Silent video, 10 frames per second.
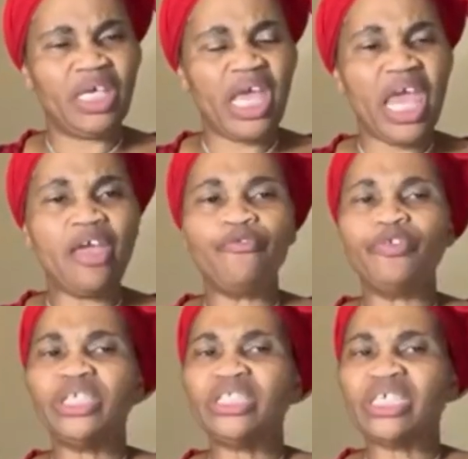Every
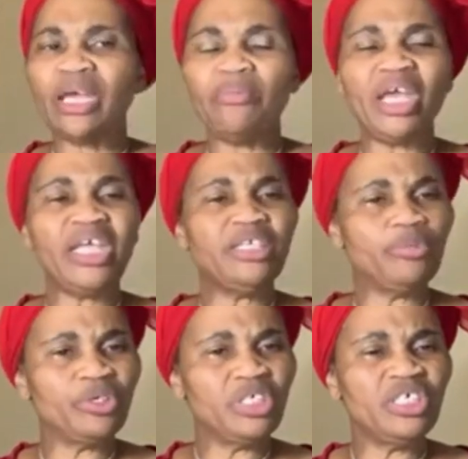time
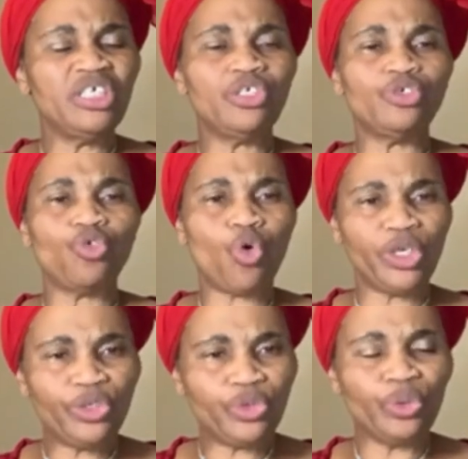anybody is going
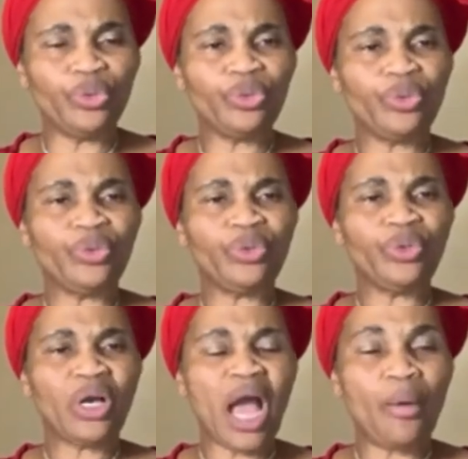to
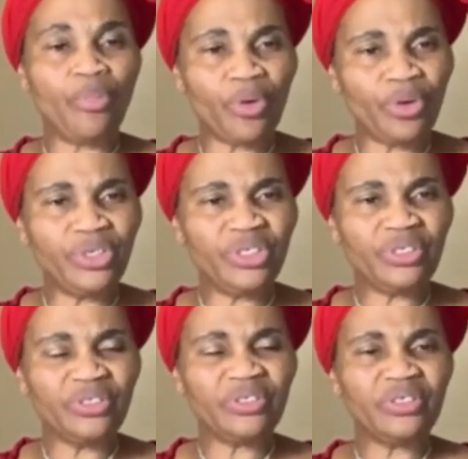abroad,
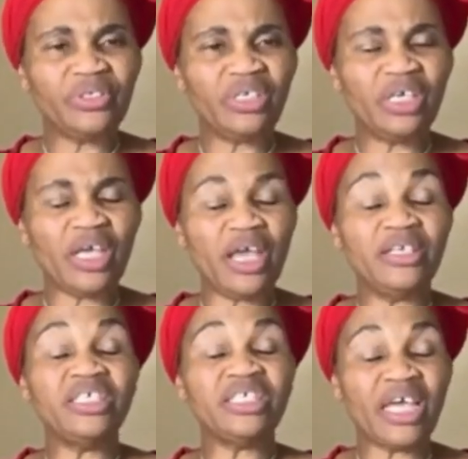
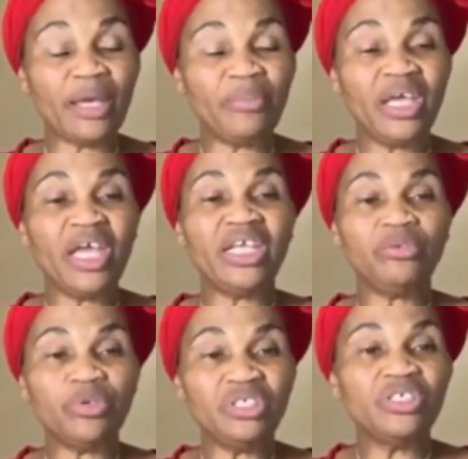anytime
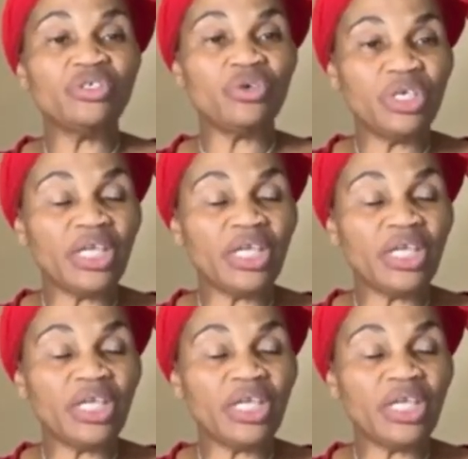anybody is going